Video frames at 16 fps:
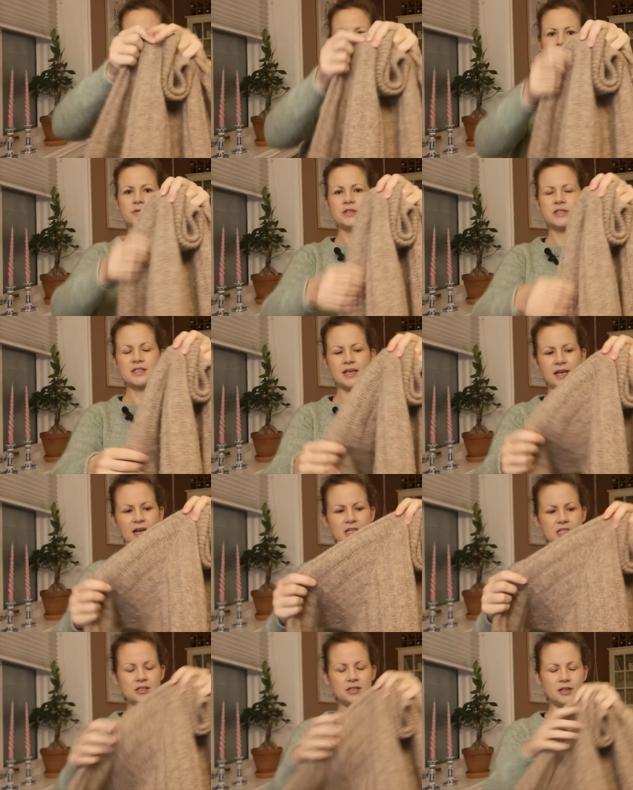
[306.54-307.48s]
so it's
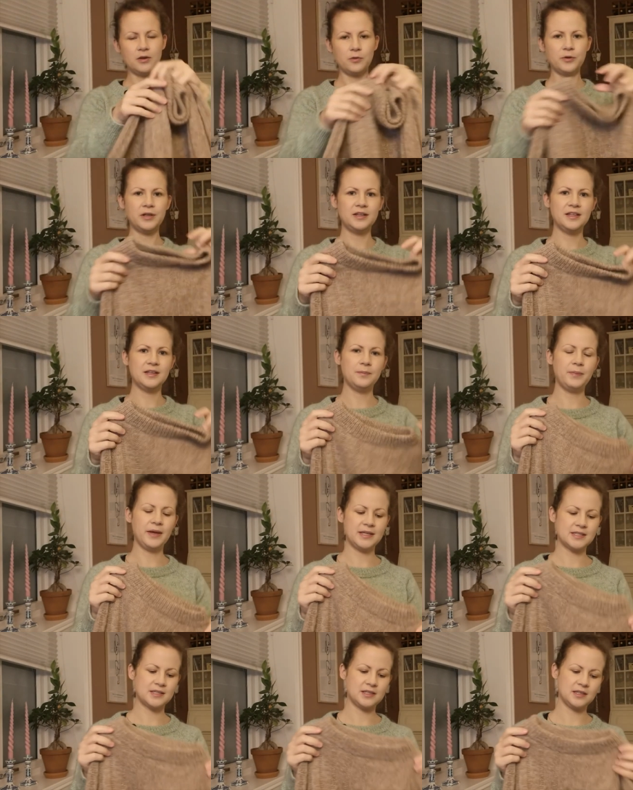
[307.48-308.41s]
actually a really
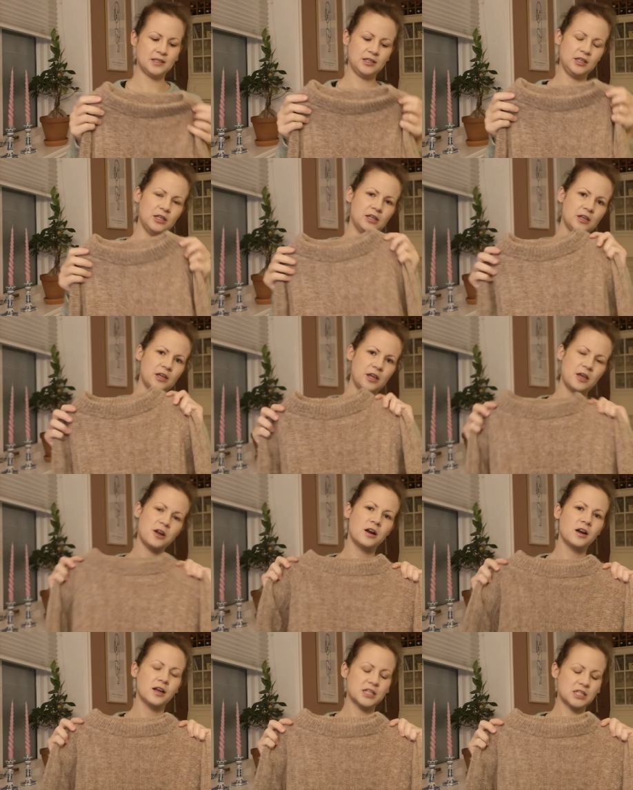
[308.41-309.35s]
basic
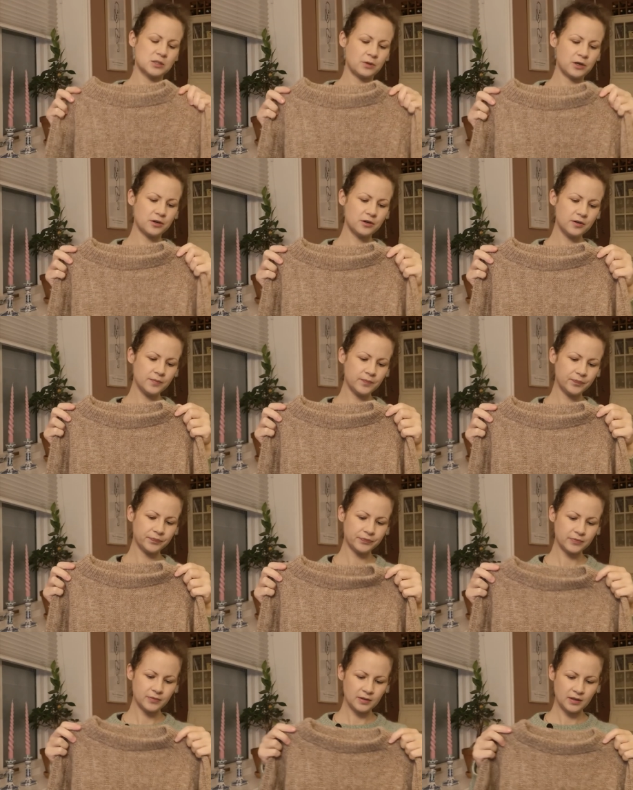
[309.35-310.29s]
raglan sweater,
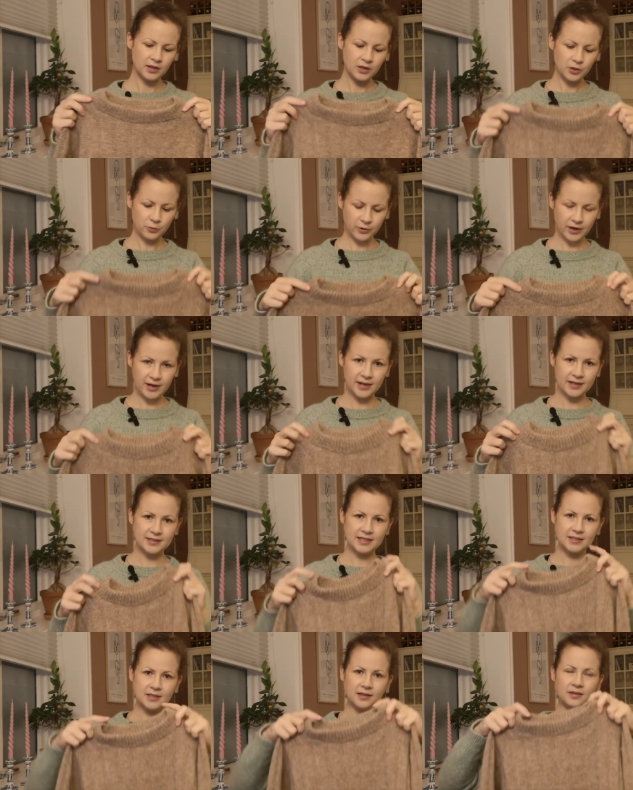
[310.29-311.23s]
where I
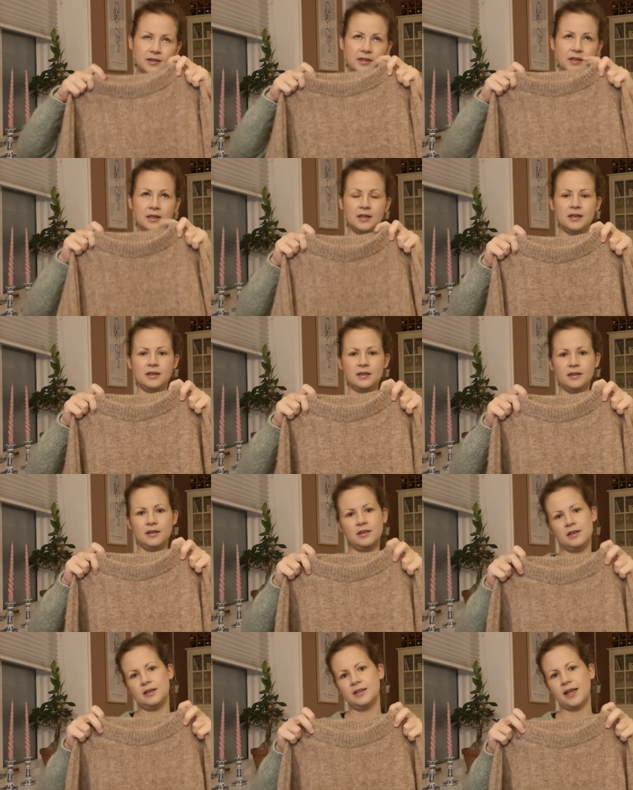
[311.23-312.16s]
knitted
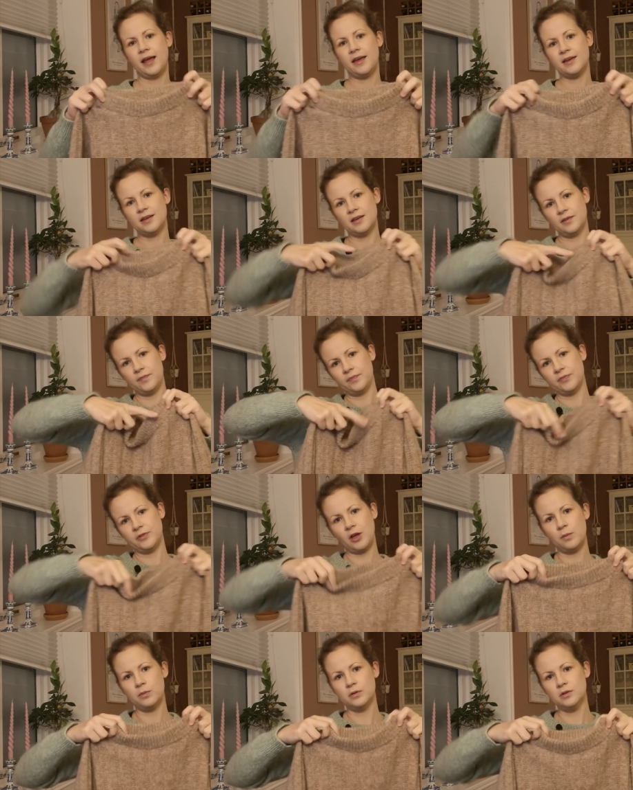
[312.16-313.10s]
the neck
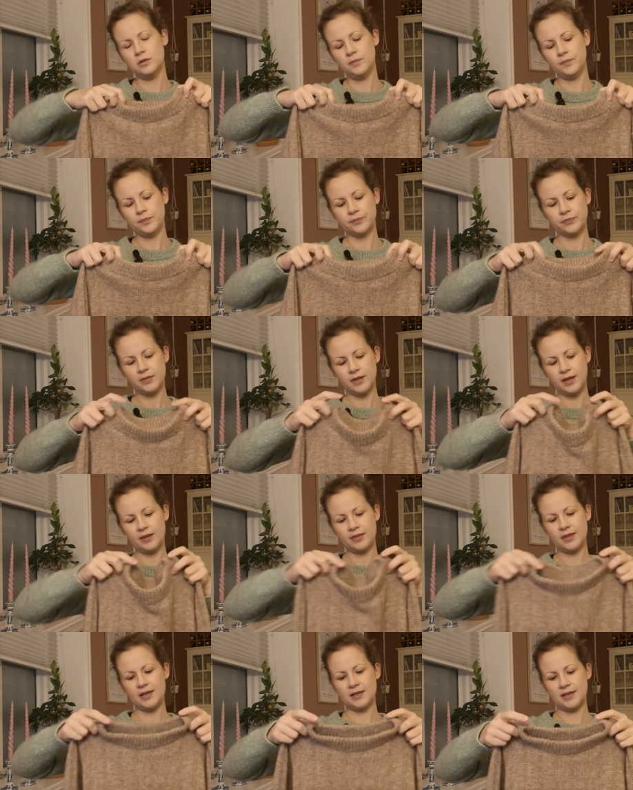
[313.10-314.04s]
double,
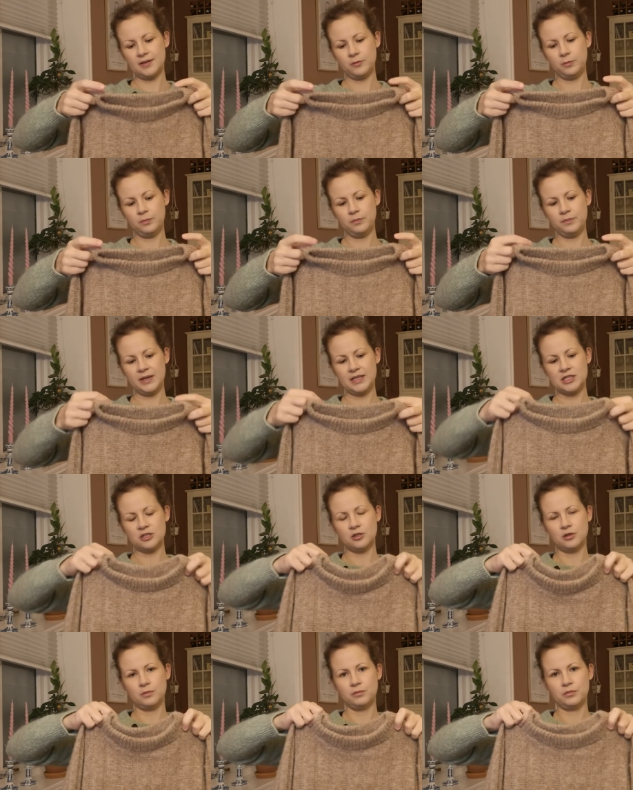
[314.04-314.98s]
and then I made
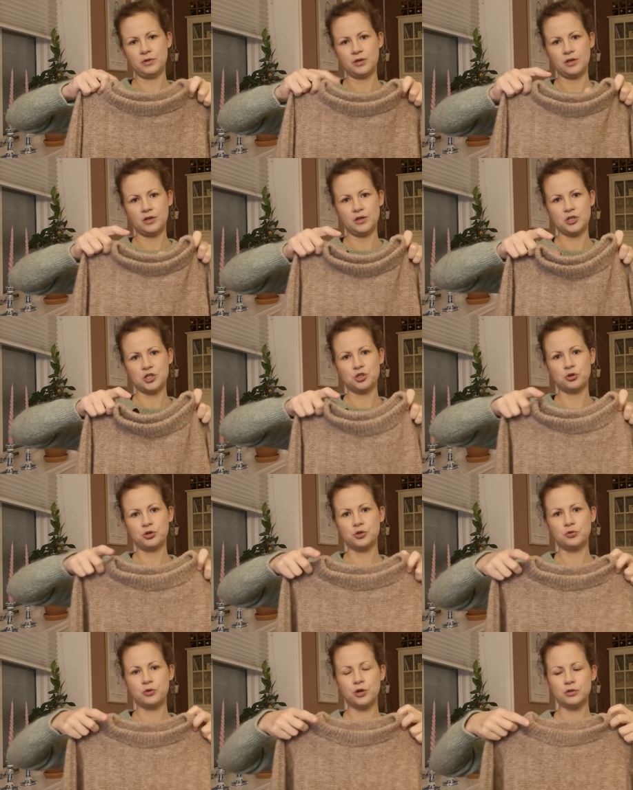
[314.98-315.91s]
some
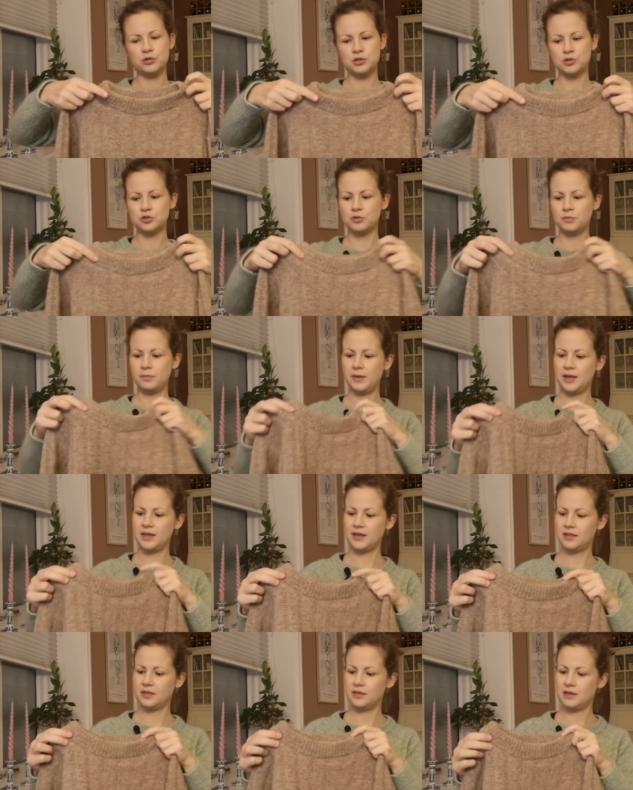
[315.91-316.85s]
short rows to
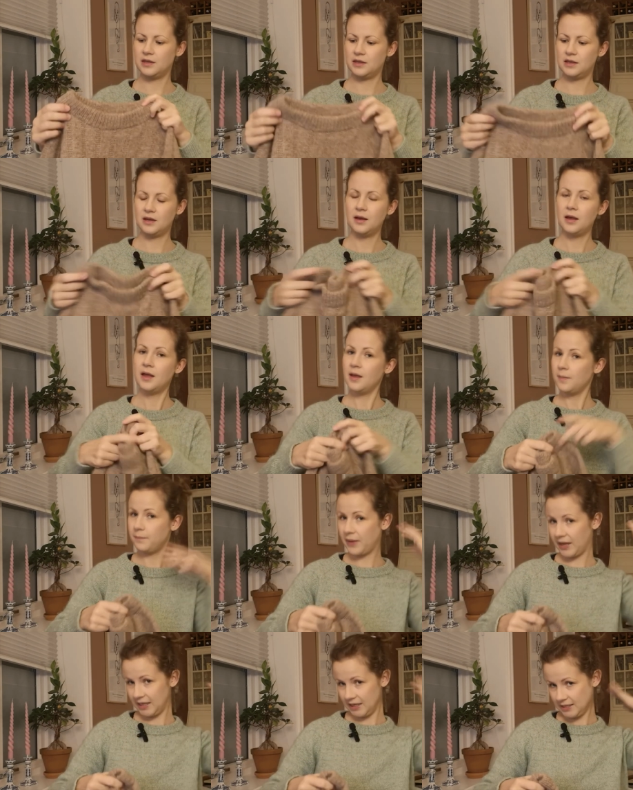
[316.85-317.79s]
make the
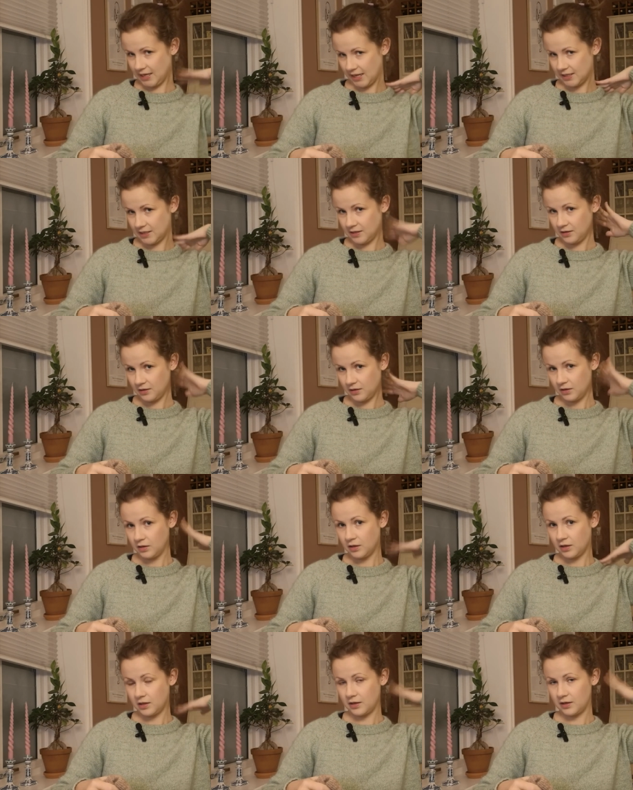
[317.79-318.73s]
back neck
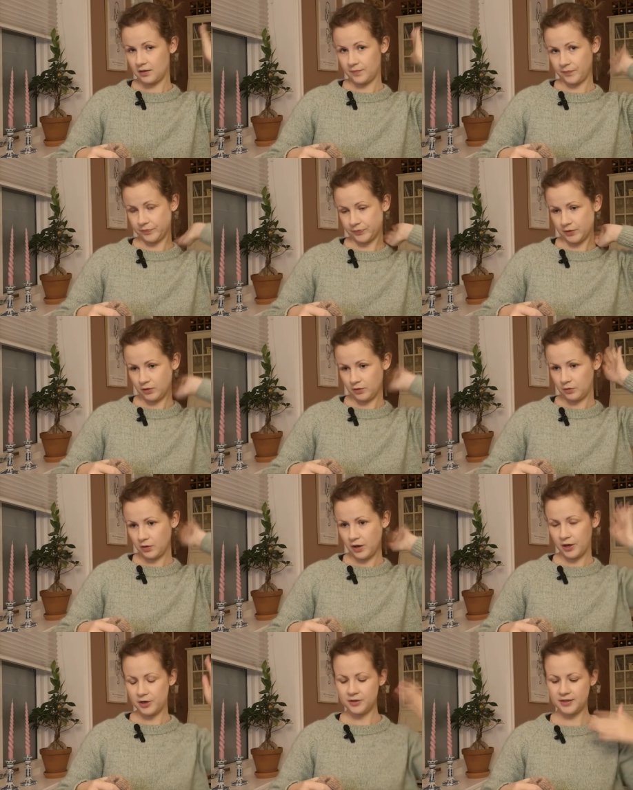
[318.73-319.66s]
go
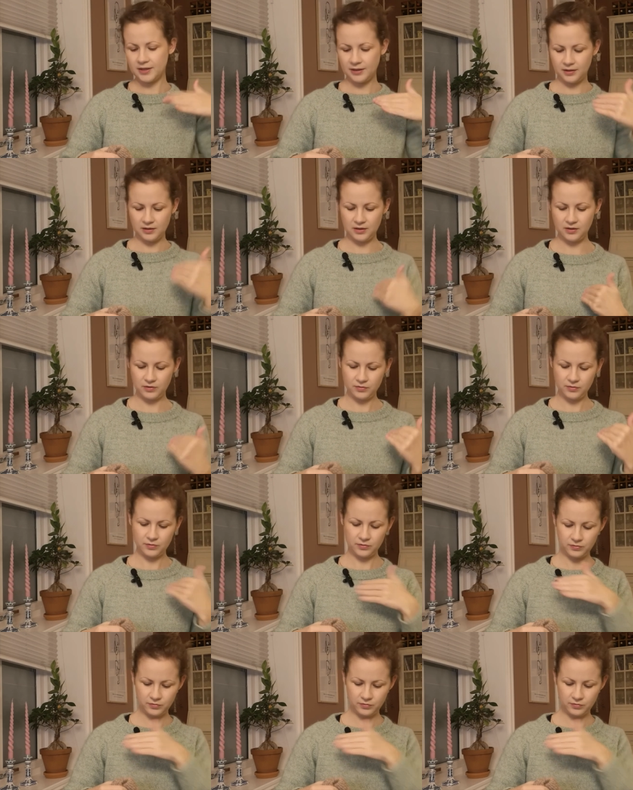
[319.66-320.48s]
higher than the